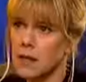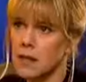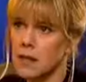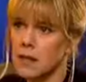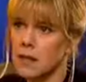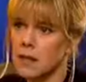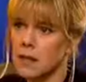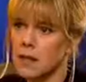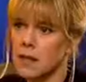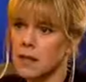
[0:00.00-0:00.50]

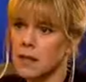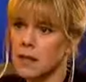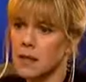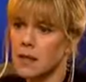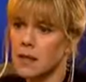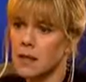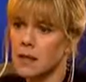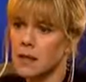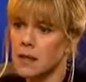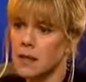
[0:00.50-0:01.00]

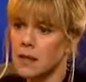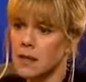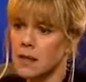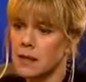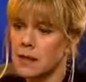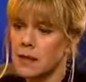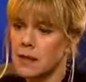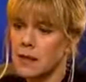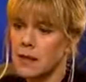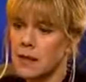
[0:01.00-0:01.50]

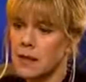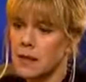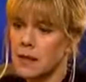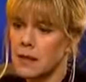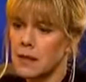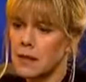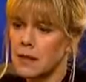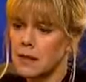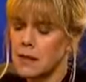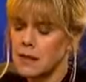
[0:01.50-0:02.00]

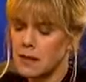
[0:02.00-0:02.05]
No one is speaking in this clip.